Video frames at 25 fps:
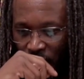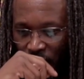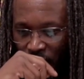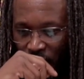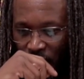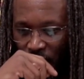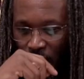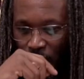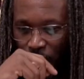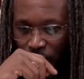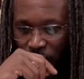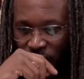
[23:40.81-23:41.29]

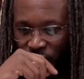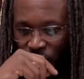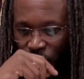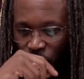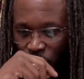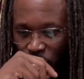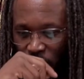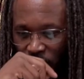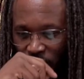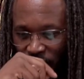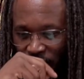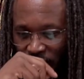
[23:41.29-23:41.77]
come as
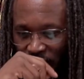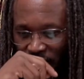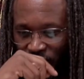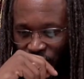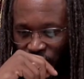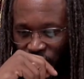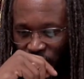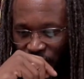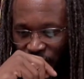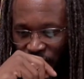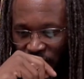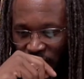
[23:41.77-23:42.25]
one that
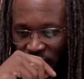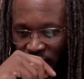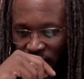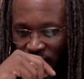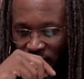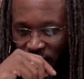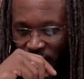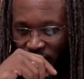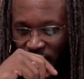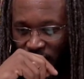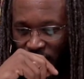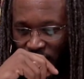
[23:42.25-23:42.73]

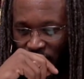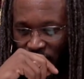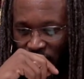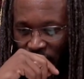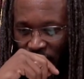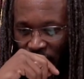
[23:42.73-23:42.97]
travaileth,